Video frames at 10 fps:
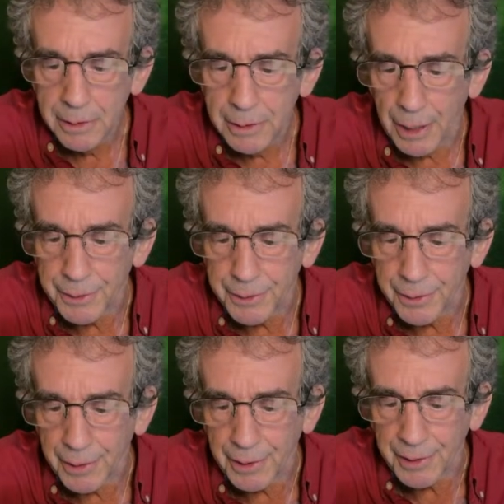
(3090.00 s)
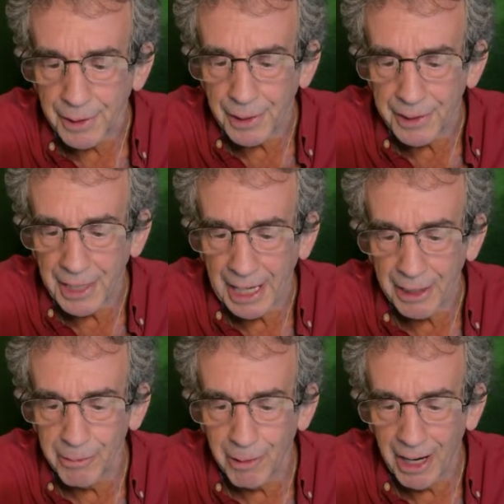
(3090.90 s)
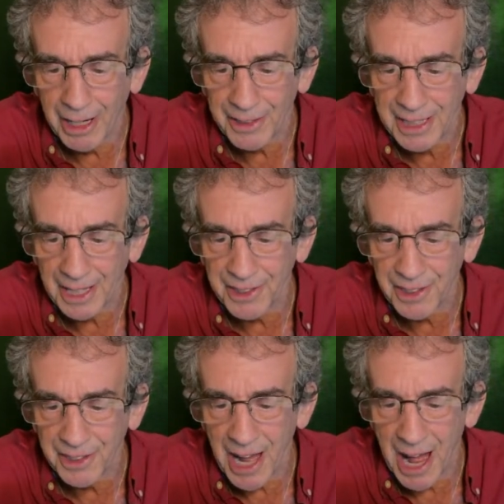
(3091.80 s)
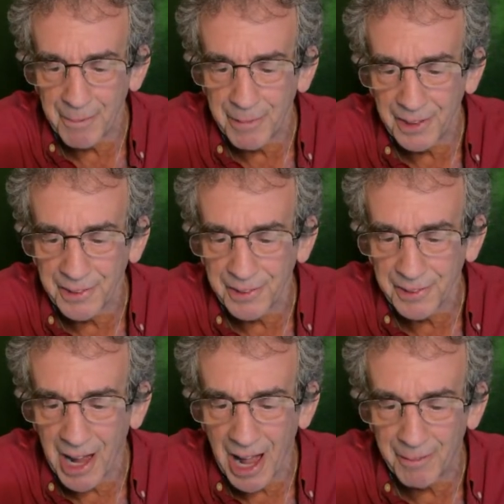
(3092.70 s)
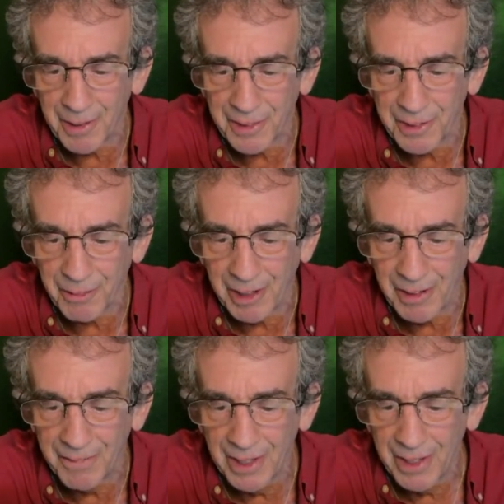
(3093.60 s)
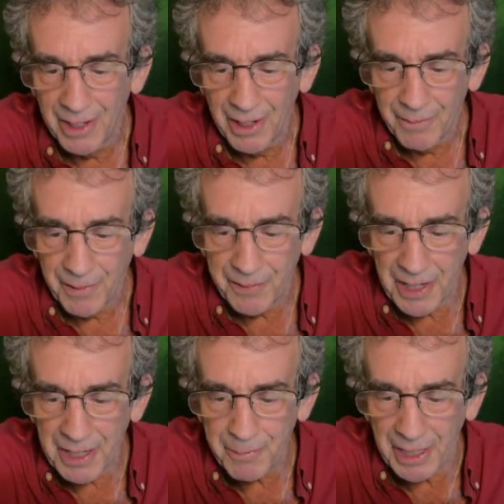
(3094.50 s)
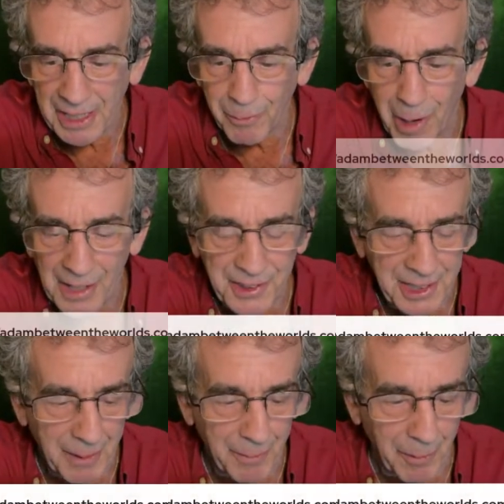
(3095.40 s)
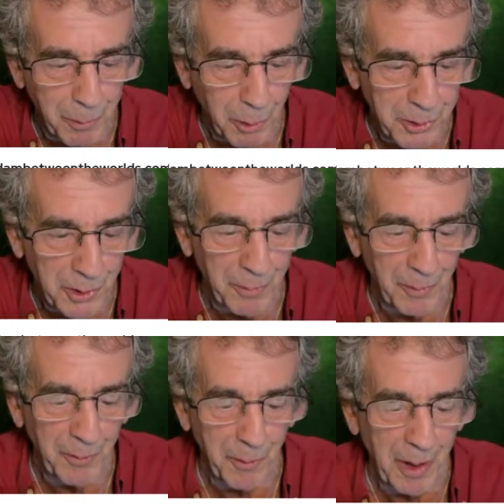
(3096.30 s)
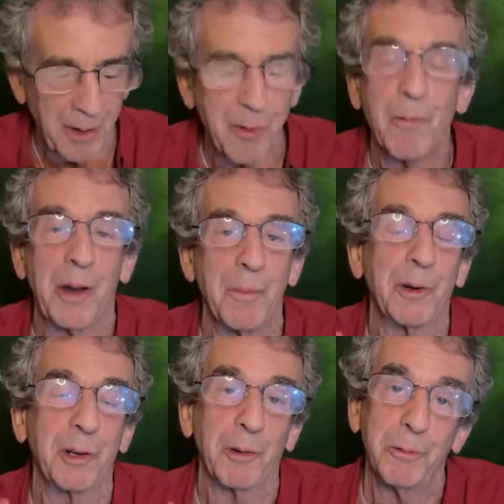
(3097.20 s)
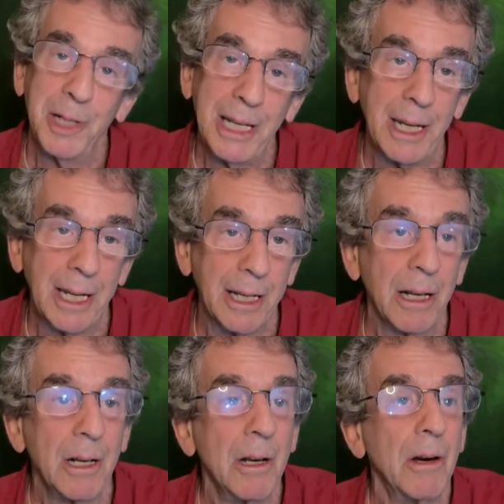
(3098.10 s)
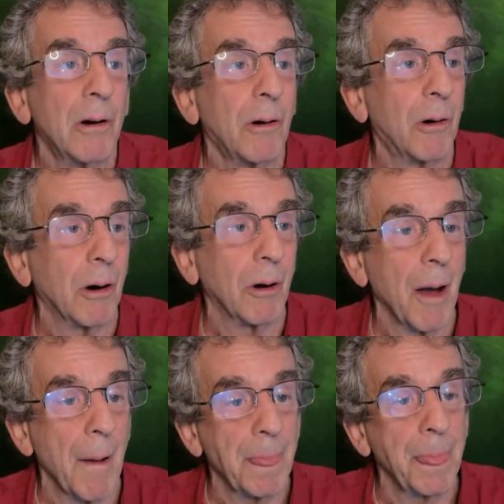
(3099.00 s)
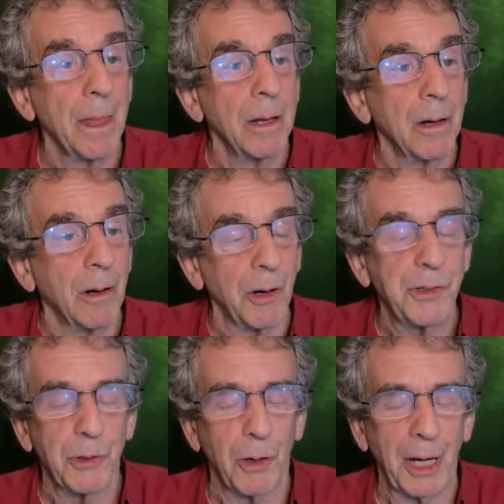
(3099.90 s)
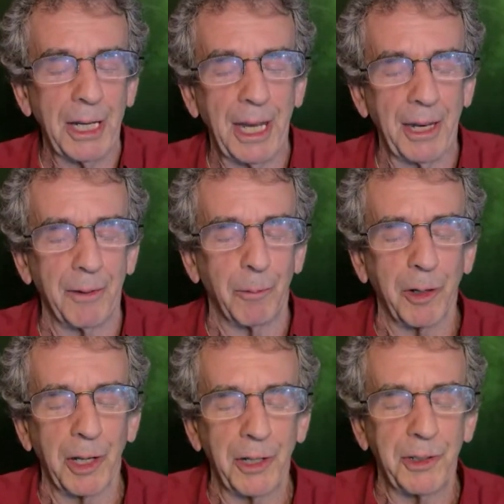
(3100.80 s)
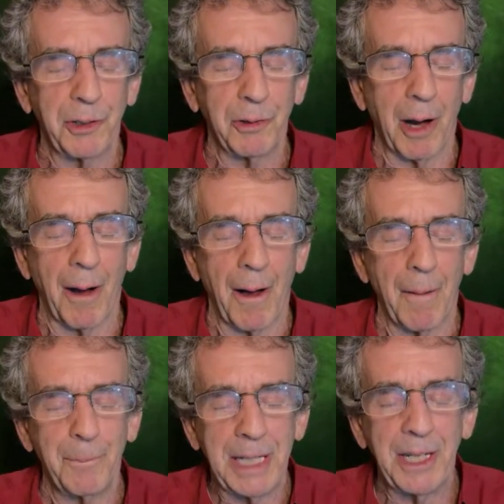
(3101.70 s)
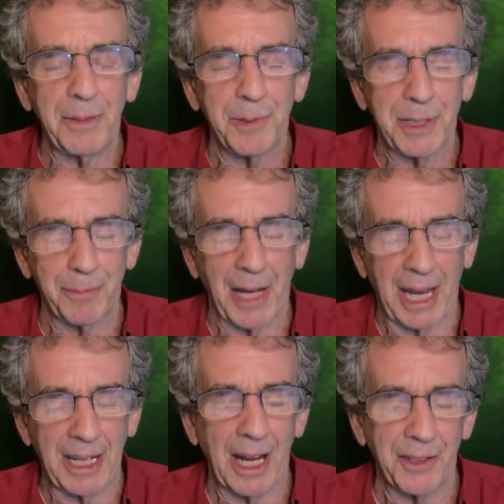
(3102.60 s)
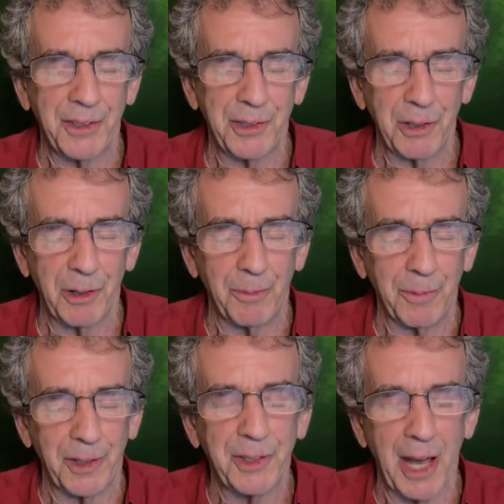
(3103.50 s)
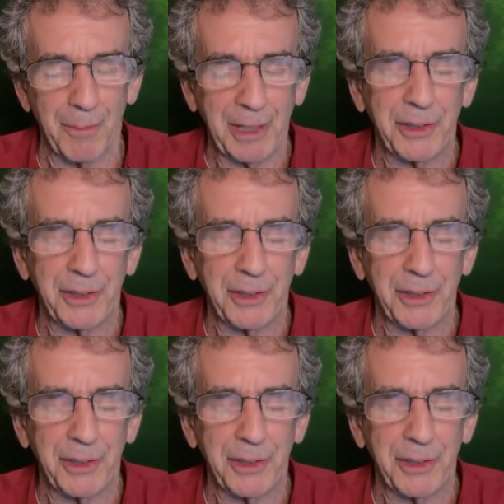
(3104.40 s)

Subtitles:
this is going to take a while to get to the top of this comment stream. But if anybody wants to get my personal information, if you want to book a reading or join in, we're going to do a mediumship night on Zoom this coming